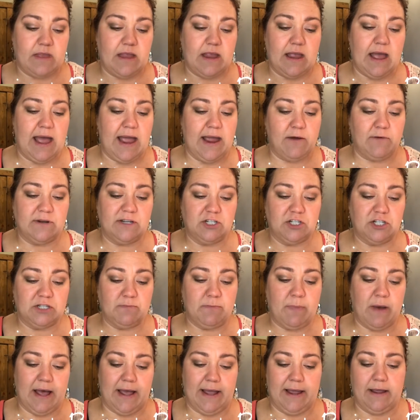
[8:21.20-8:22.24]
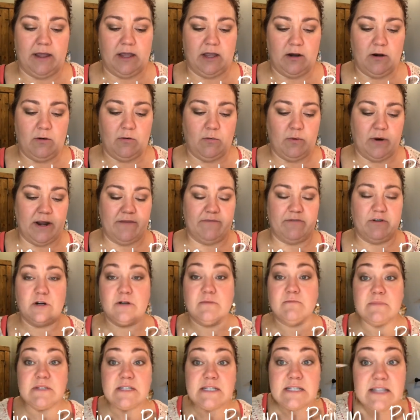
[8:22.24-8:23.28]
always just buy, you know,
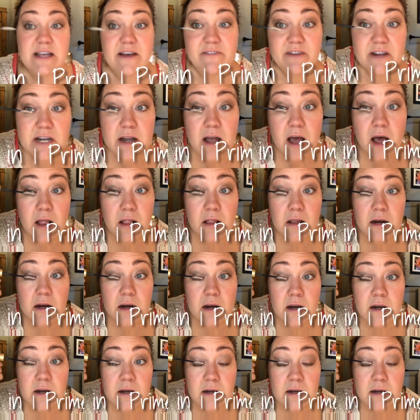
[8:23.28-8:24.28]
whatever $7